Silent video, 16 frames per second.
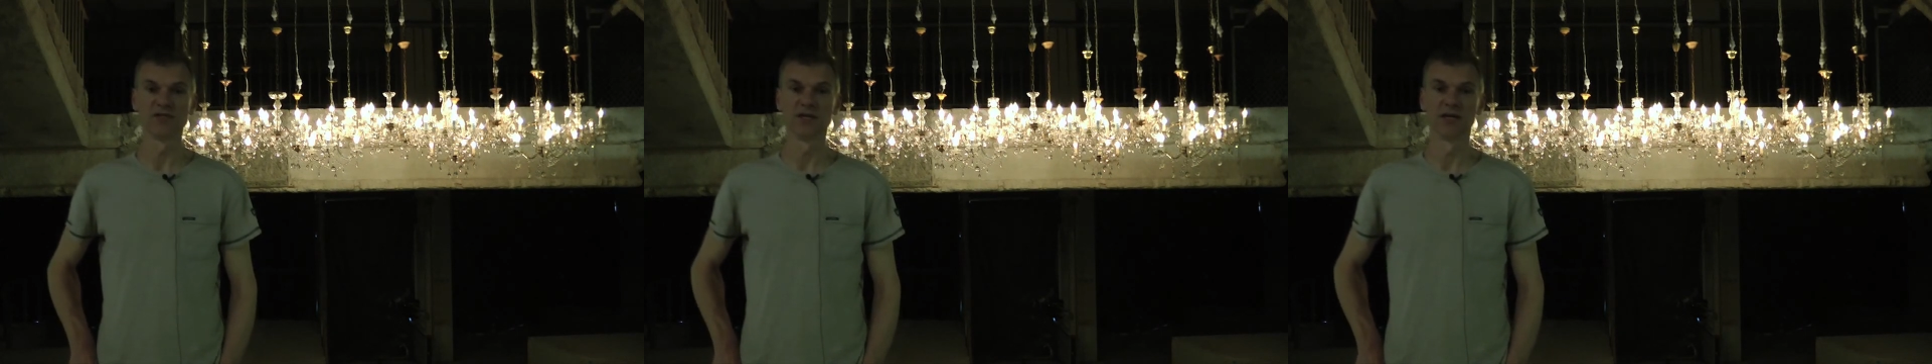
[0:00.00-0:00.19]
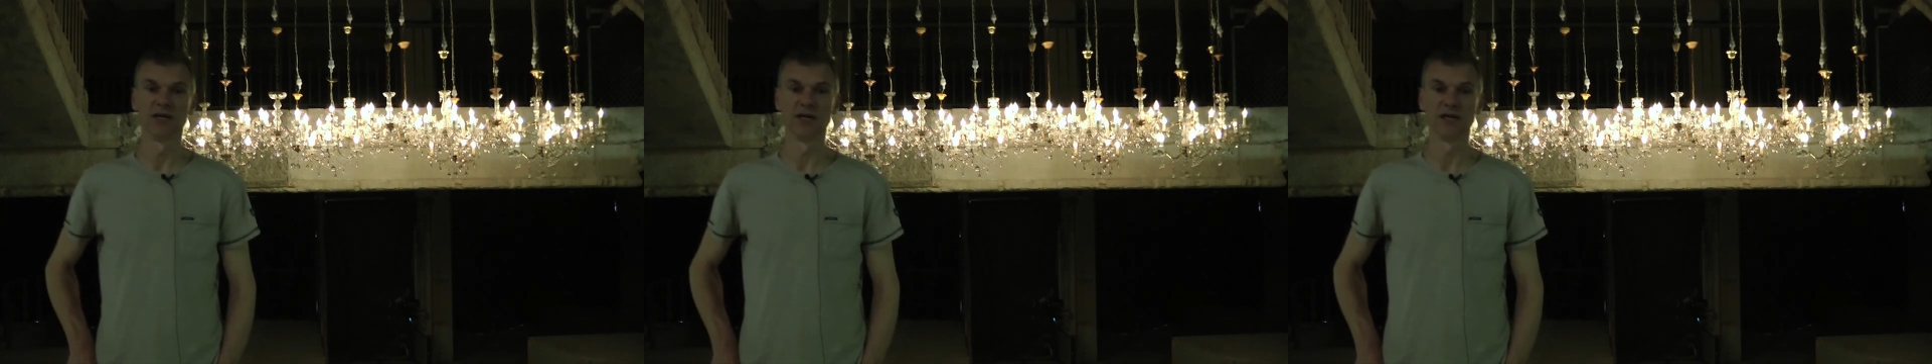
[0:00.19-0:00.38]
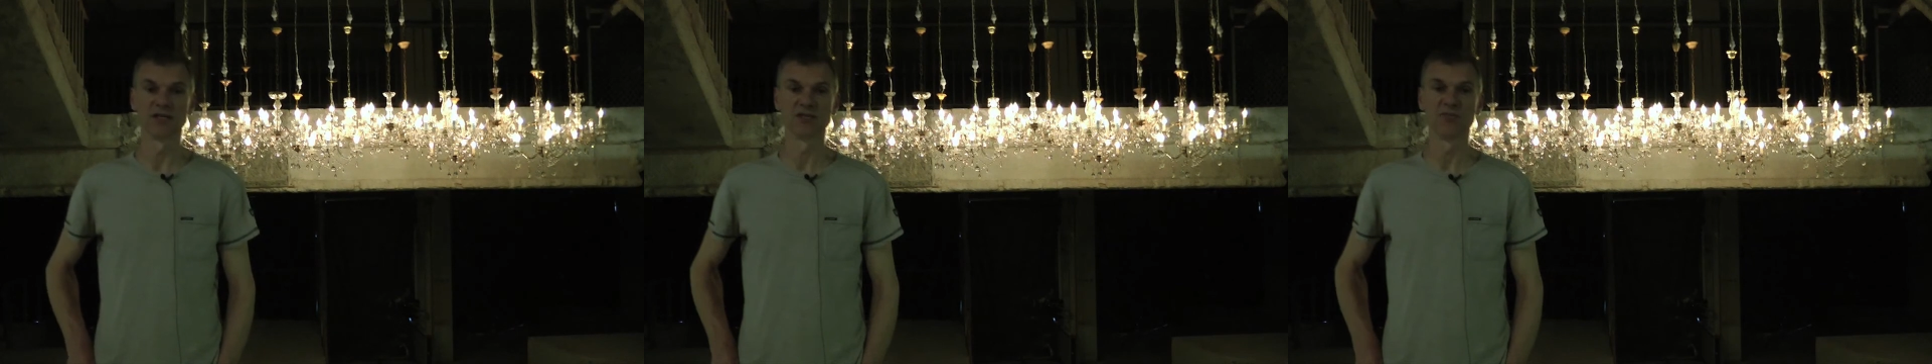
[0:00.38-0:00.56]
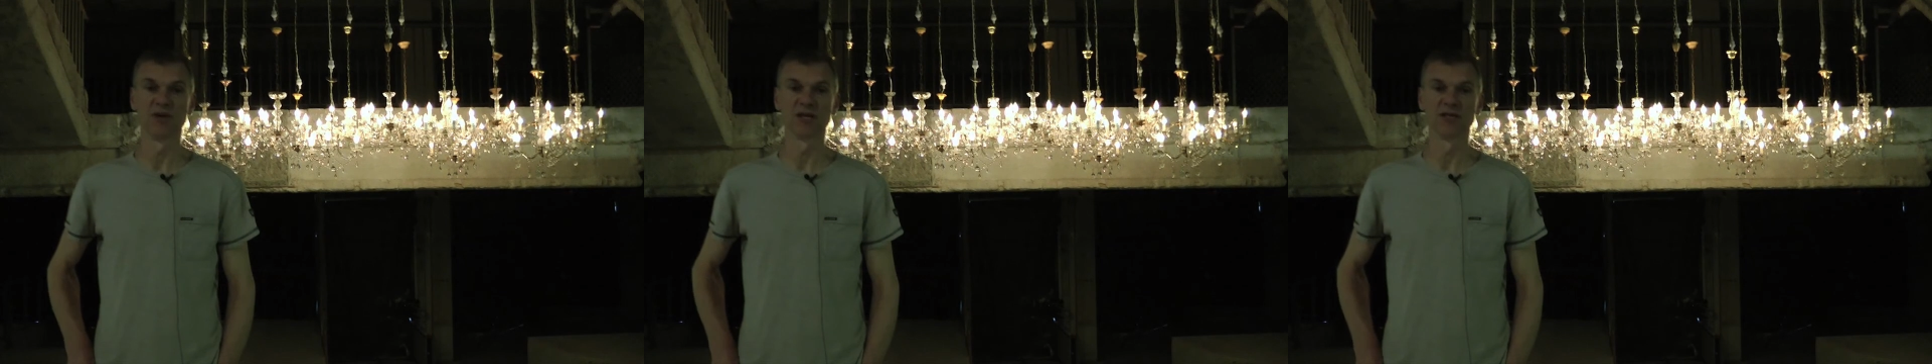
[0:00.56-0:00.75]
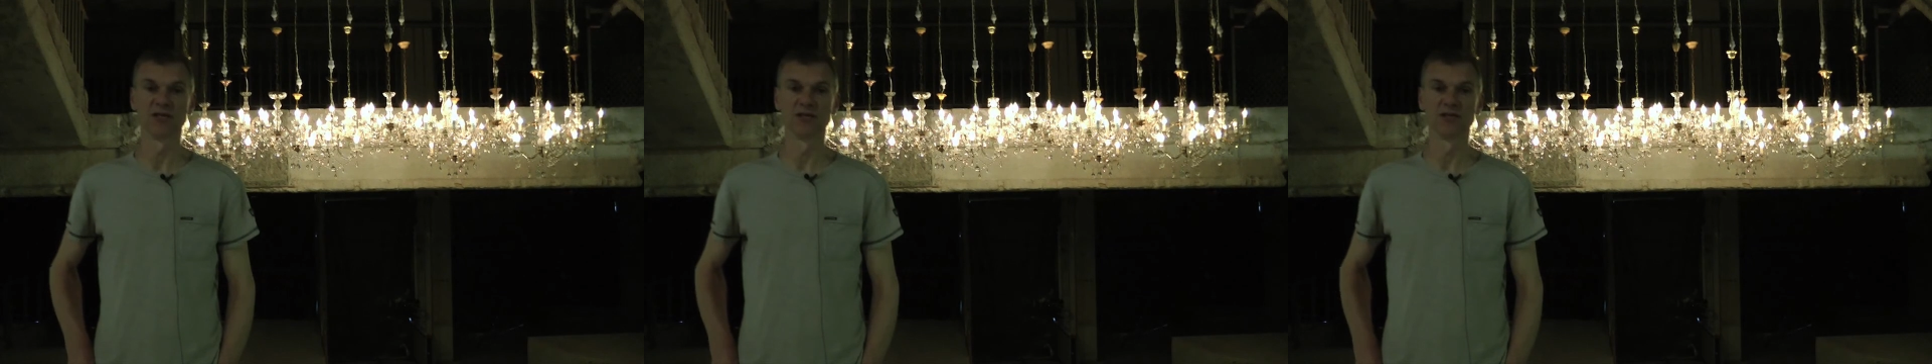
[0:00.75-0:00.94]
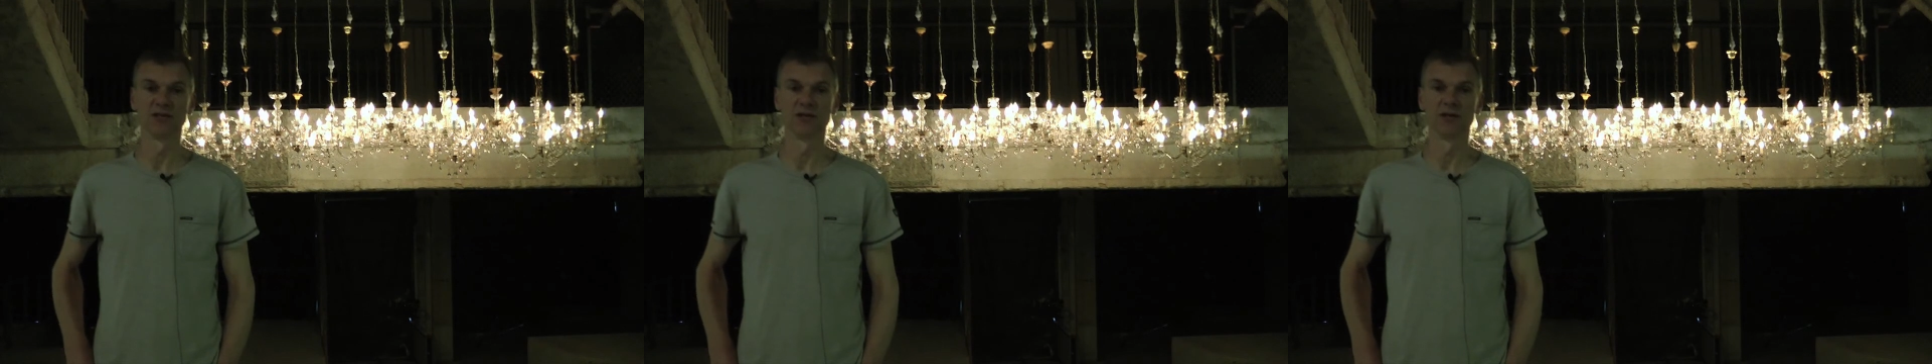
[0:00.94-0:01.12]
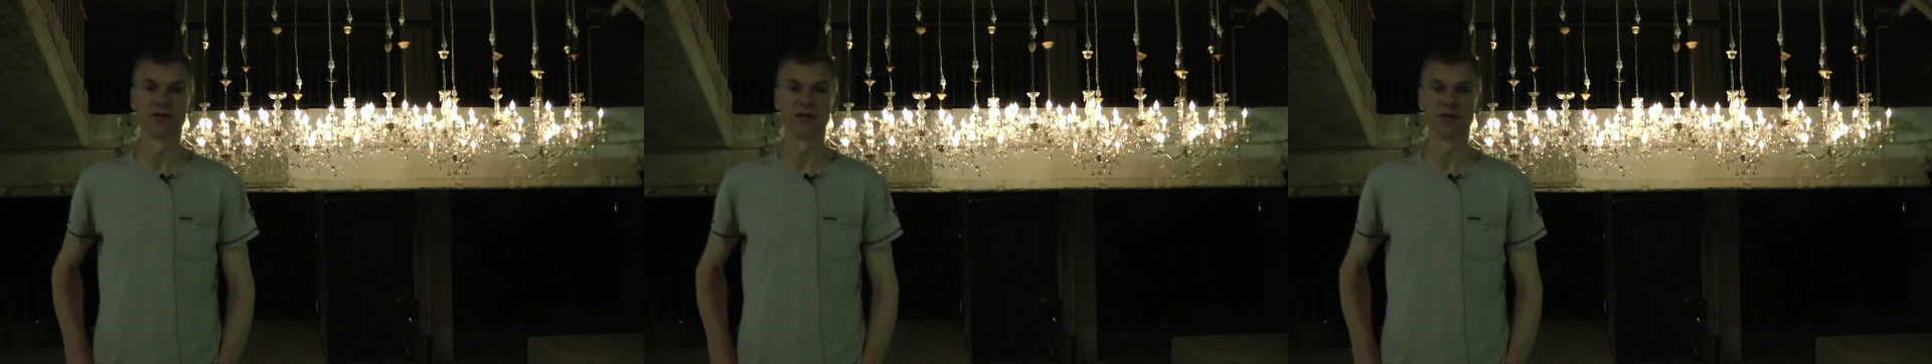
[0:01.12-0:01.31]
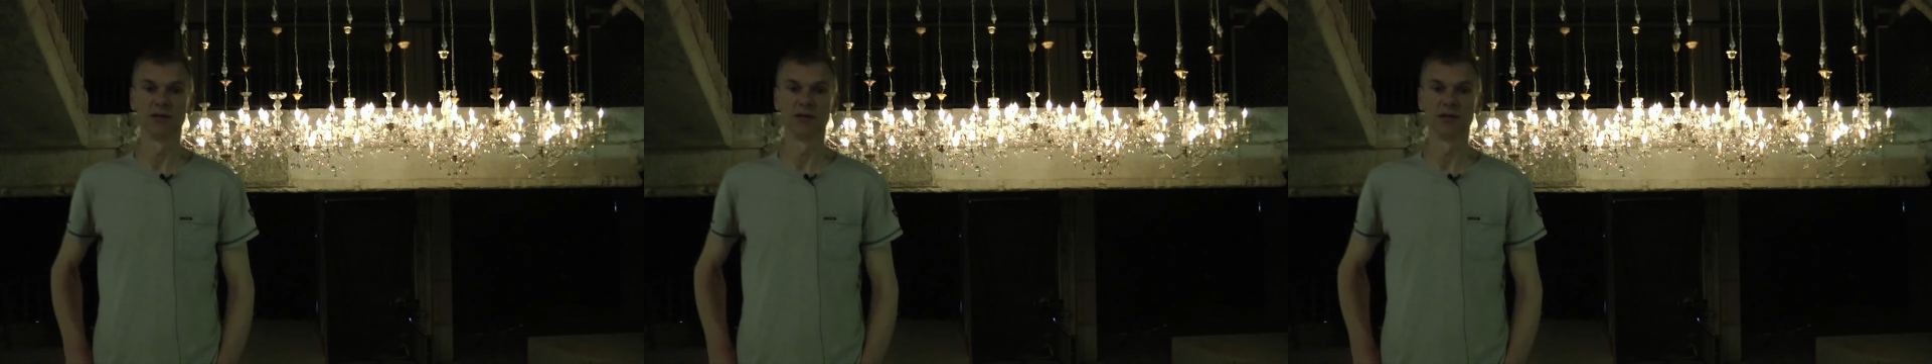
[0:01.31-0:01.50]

than I expected to